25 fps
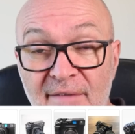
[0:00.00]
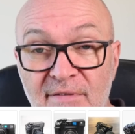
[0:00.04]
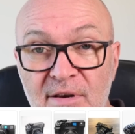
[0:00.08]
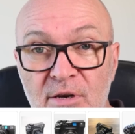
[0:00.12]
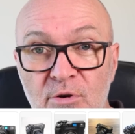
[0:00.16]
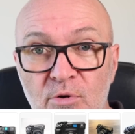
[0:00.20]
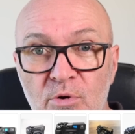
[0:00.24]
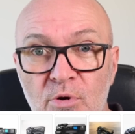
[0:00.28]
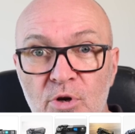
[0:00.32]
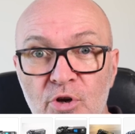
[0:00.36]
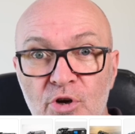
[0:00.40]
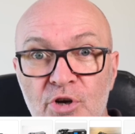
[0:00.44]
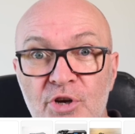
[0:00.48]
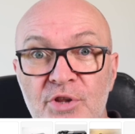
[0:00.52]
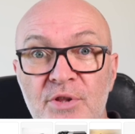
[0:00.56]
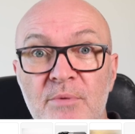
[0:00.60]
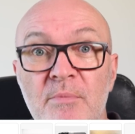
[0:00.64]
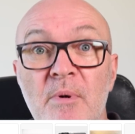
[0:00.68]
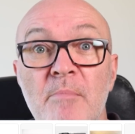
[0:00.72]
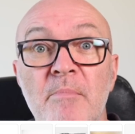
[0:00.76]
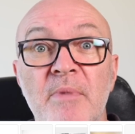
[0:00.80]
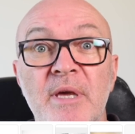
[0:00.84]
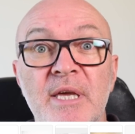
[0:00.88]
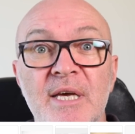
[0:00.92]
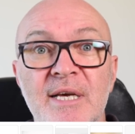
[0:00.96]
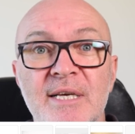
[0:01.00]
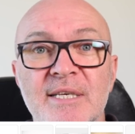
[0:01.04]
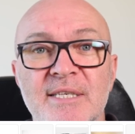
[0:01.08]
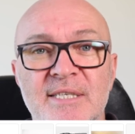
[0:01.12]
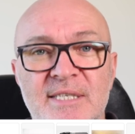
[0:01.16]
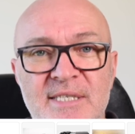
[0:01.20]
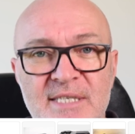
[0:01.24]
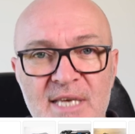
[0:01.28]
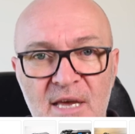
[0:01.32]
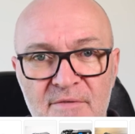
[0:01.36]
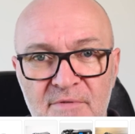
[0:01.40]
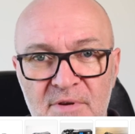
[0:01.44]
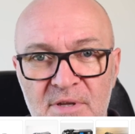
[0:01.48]
a little look at the Mamiya
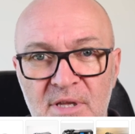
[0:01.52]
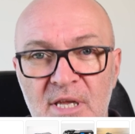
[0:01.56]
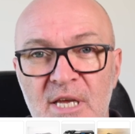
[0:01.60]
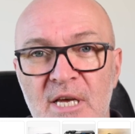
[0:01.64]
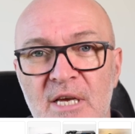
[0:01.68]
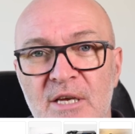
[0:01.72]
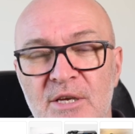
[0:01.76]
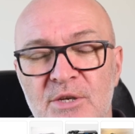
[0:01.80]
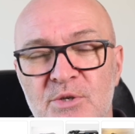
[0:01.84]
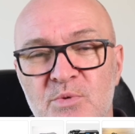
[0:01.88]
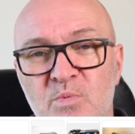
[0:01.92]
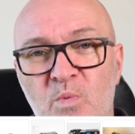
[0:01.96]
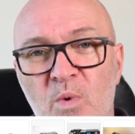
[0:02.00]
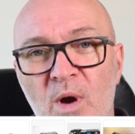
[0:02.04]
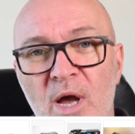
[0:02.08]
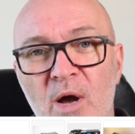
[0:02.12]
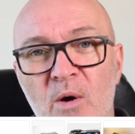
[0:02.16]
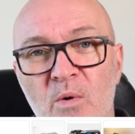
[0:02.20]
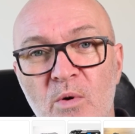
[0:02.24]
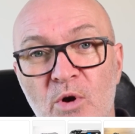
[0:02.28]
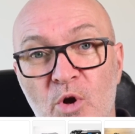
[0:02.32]
7 as well.